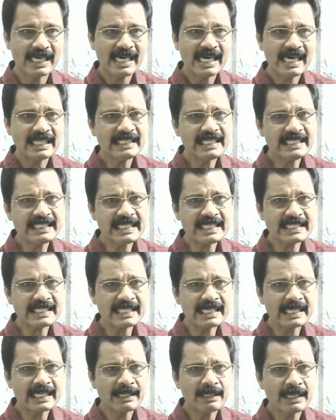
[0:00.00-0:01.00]
This is
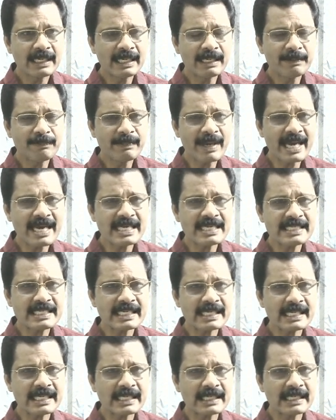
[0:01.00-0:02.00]
the
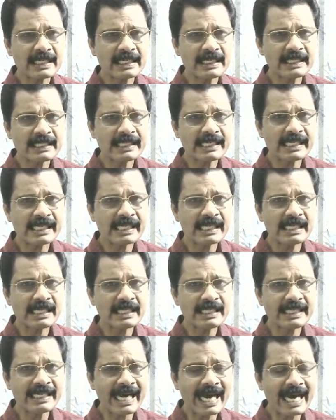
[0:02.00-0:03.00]
major
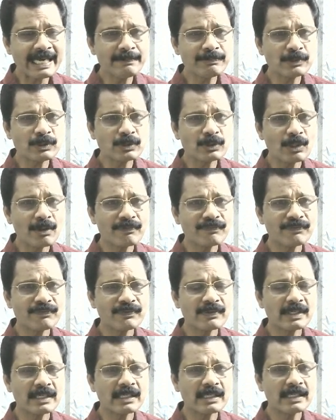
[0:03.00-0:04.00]
types of
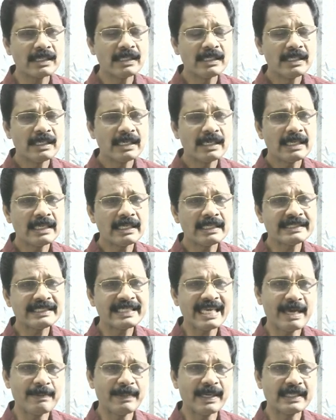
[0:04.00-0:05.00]

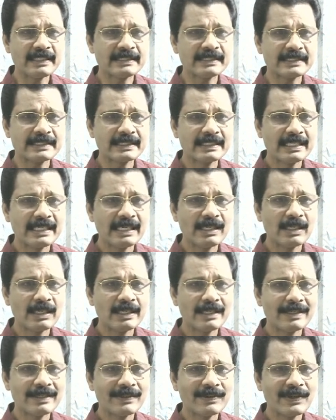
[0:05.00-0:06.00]
stamens.
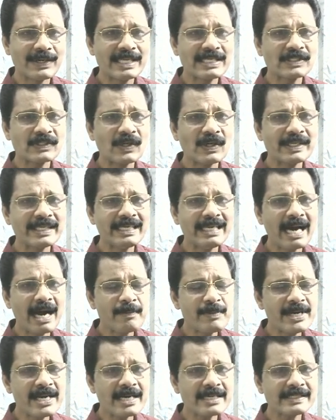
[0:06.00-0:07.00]
One is called
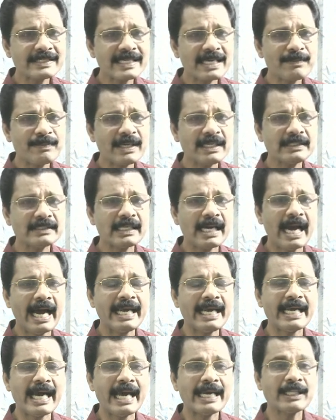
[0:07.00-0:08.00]
laminar stamens
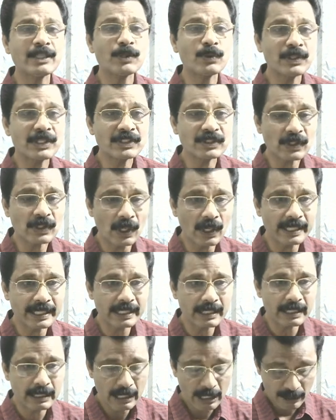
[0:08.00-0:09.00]
and another one is called
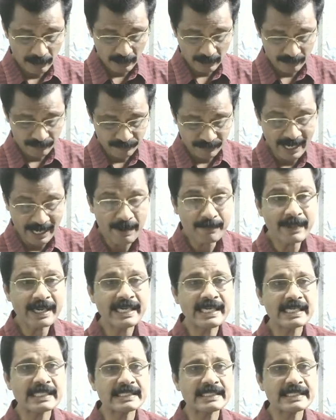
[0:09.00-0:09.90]
filamentous